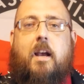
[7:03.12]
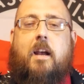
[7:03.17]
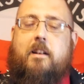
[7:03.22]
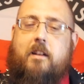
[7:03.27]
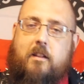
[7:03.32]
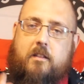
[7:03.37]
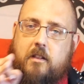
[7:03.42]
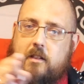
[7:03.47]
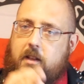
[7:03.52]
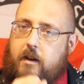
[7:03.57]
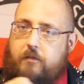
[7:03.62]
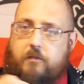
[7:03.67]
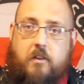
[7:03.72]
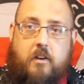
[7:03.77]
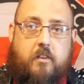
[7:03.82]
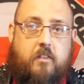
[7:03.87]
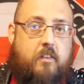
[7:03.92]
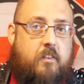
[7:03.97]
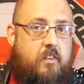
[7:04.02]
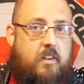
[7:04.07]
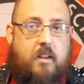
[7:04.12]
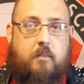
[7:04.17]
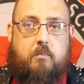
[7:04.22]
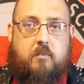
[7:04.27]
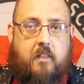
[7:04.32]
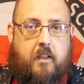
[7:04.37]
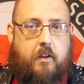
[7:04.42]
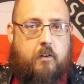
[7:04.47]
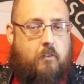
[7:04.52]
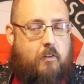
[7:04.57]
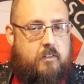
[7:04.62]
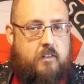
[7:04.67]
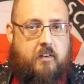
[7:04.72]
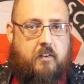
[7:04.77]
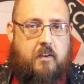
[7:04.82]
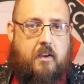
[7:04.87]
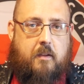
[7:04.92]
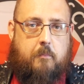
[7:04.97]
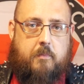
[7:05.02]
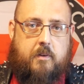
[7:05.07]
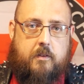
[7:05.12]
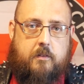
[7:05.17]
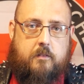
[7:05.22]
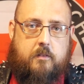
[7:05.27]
Now, the left does the same thing all the time.